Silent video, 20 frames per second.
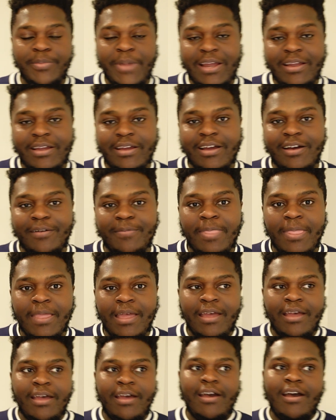account,
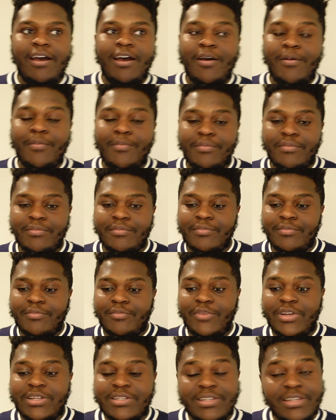
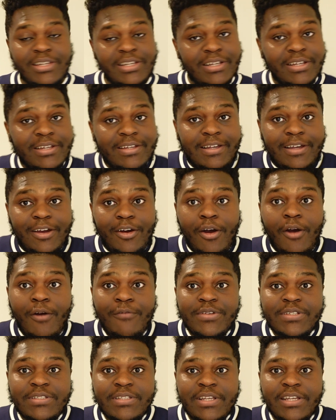which
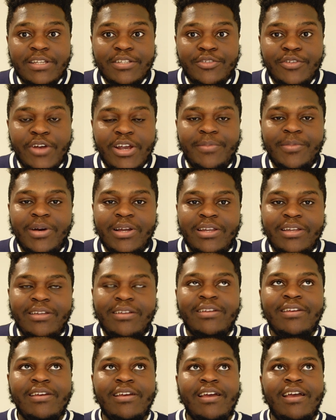obviously is great money.
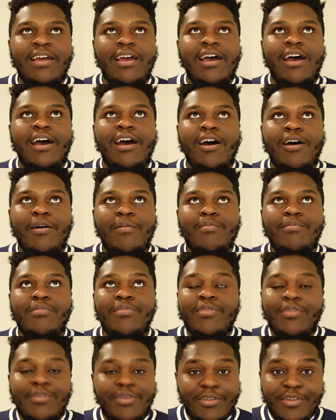
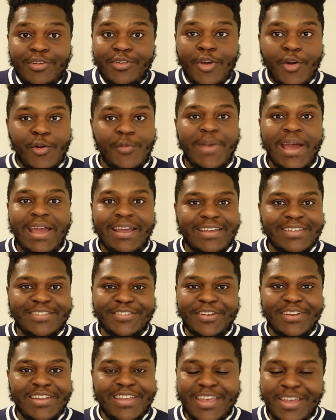No bank is
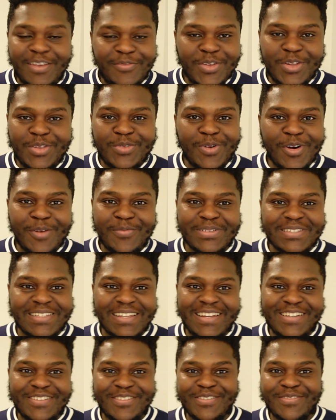going to give you 12%
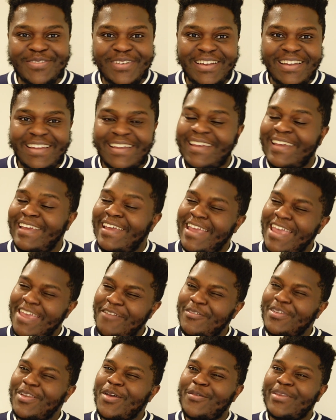interest rate.
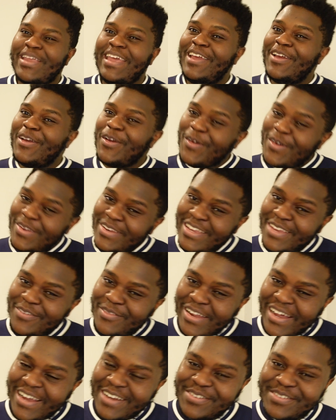Even though they could give you
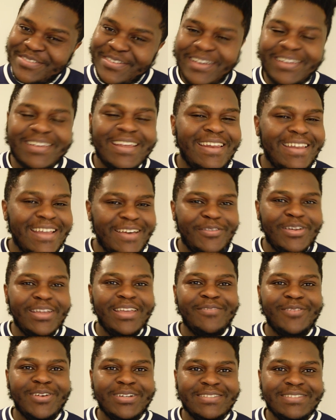that interest rate, they never
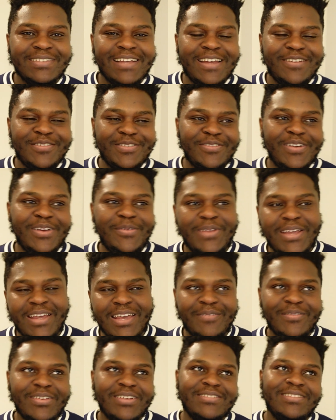give us that interest rate. They're
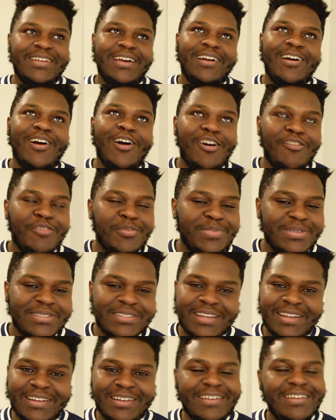giving us like
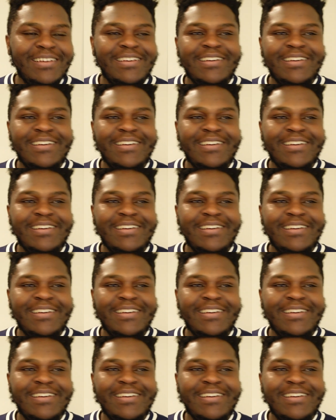0.5%,